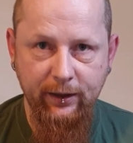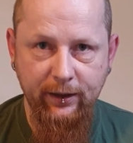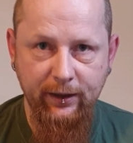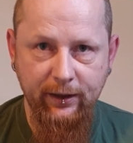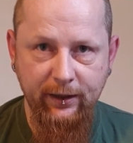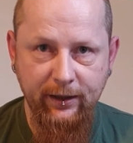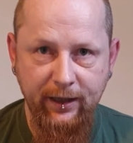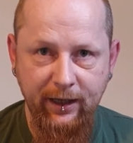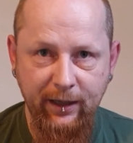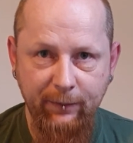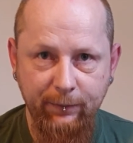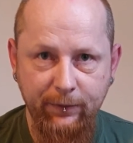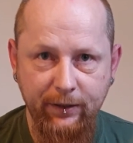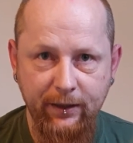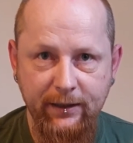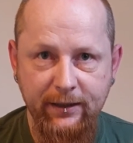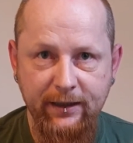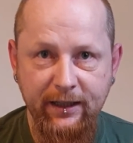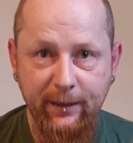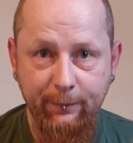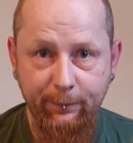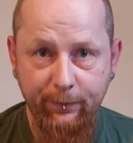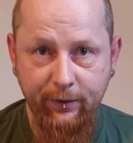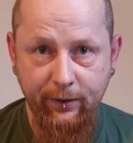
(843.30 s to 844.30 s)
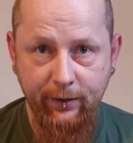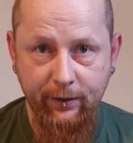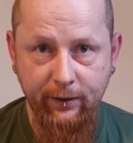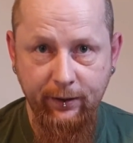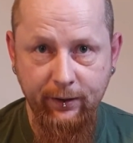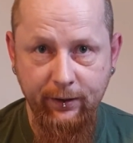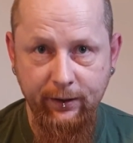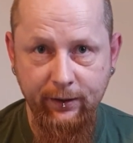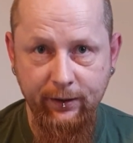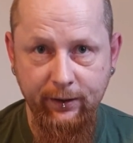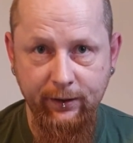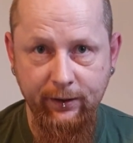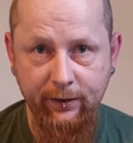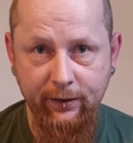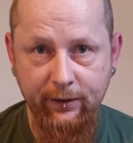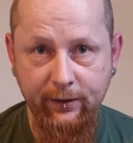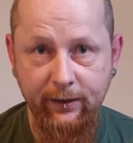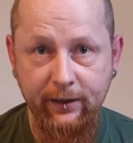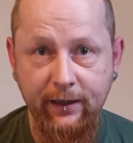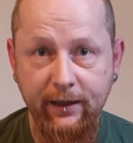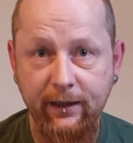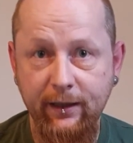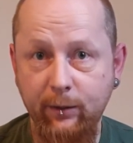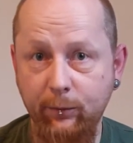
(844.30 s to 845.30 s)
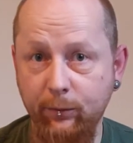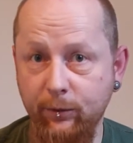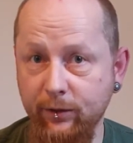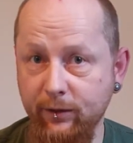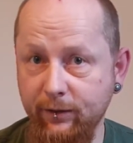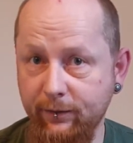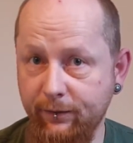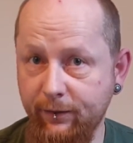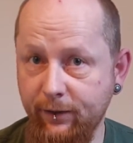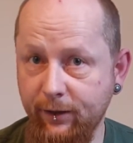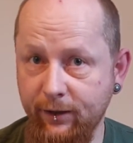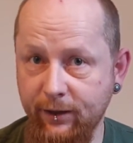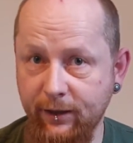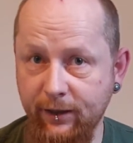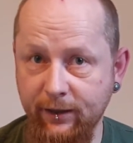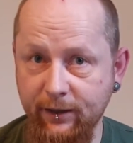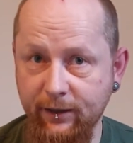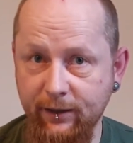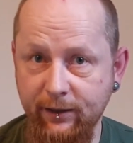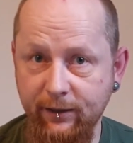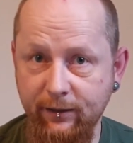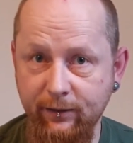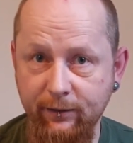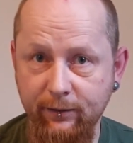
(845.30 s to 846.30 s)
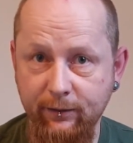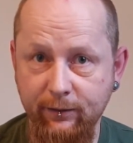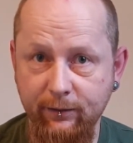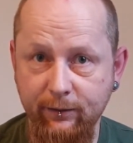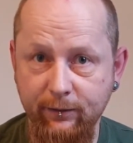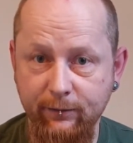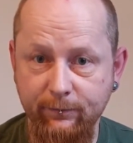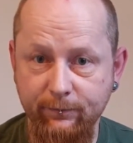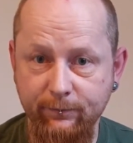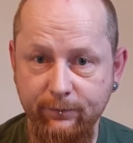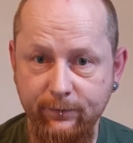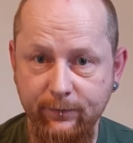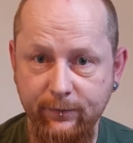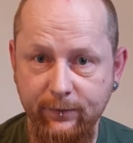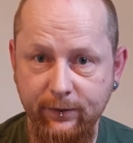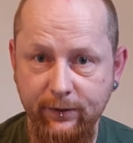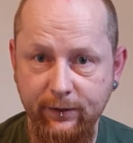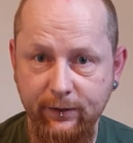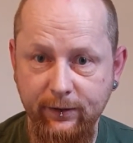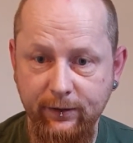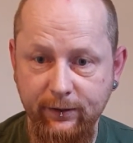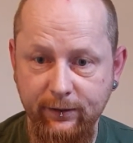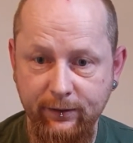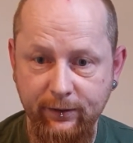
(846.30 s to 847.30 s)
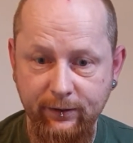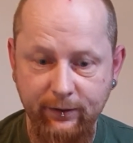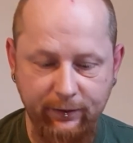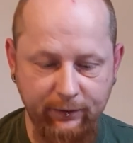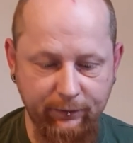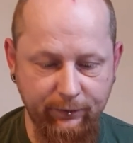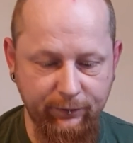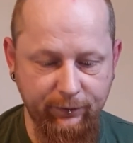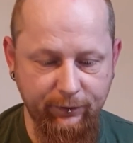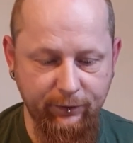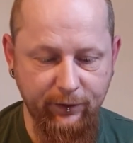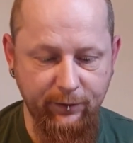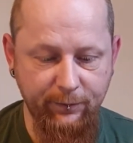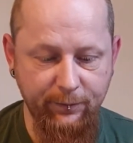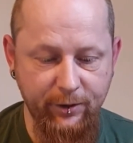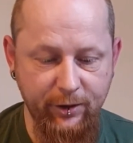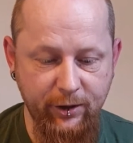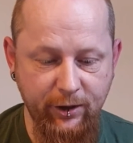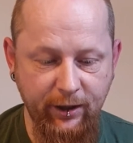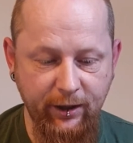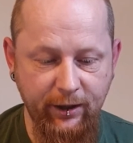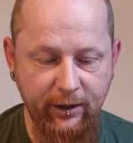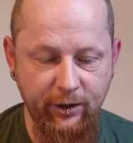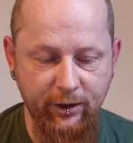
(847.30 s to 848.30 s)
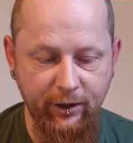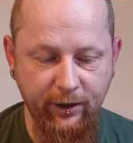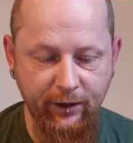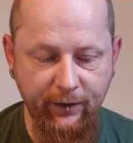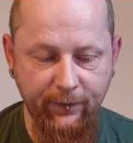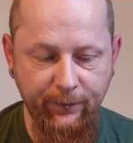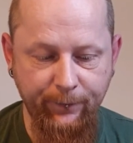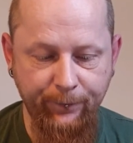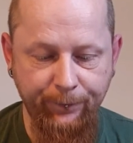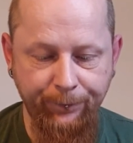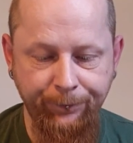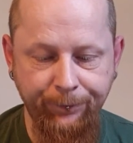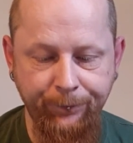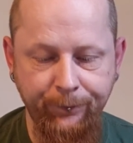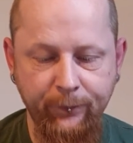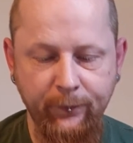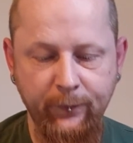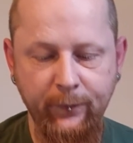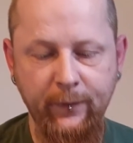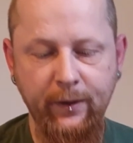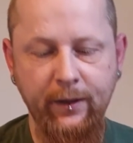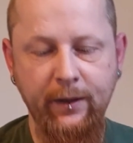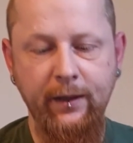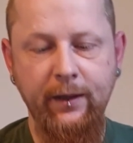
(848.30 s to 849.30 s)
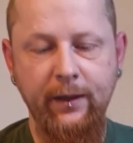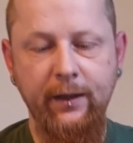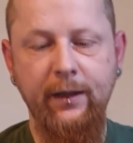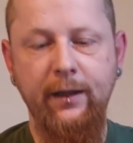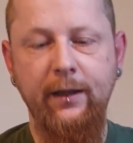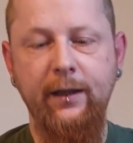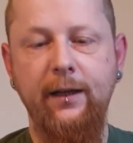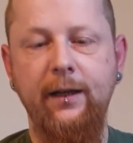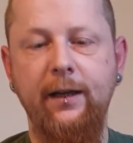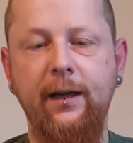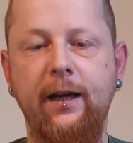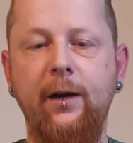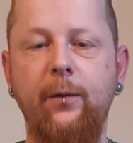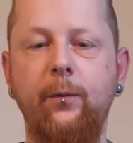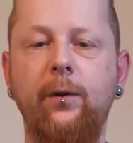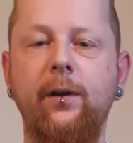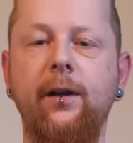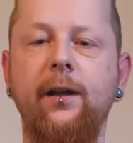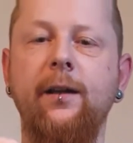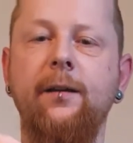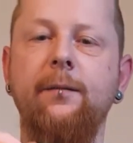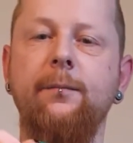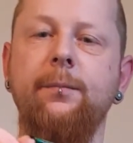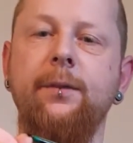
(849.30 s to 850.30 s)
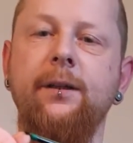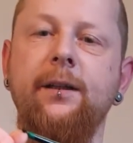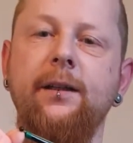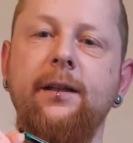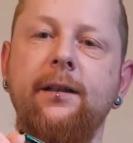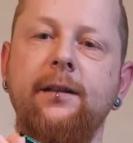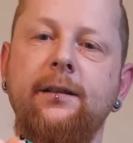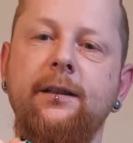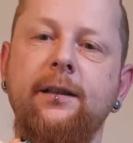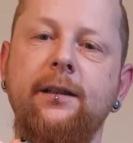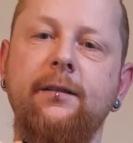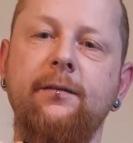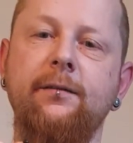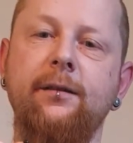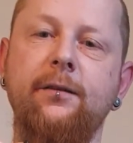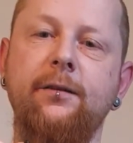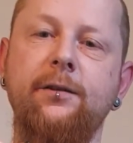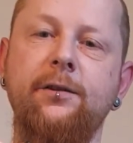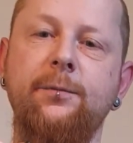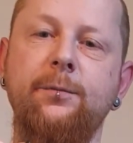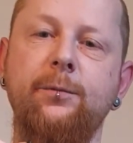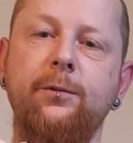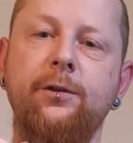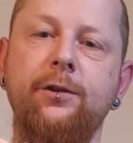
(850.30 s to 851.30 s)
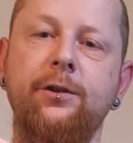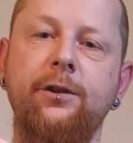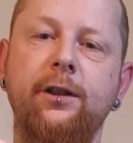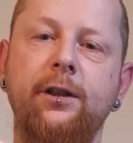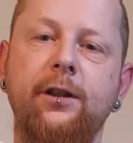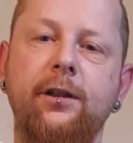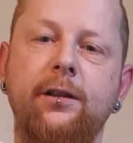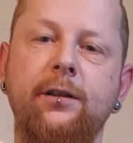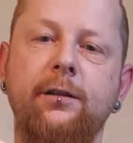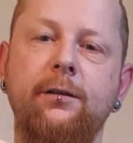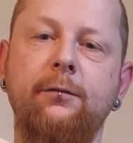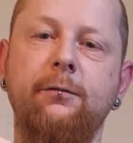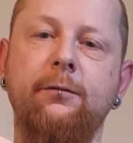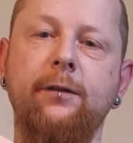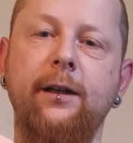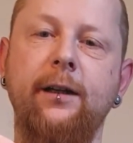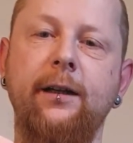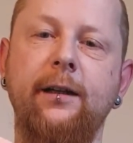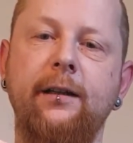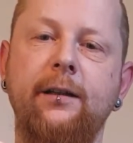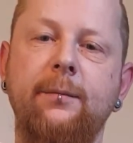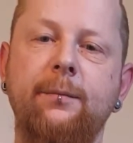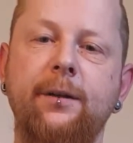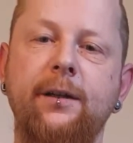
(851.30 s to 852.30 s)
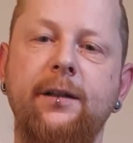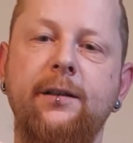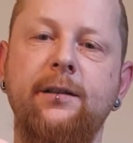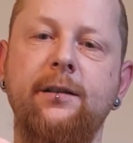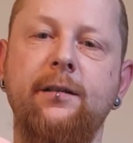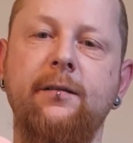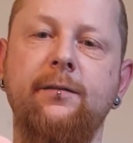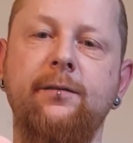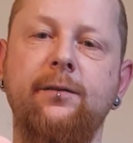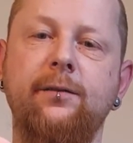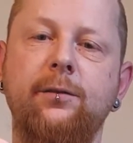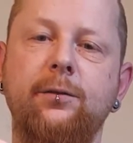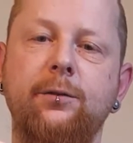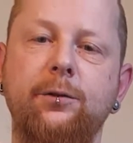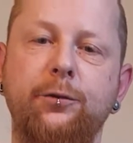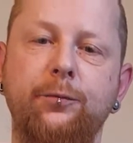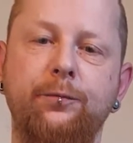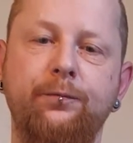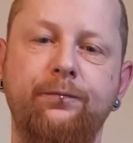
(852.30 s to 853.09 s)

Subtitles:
keep the depth that I want to fish at from changing, I will then place a very small shot right at the base of the float.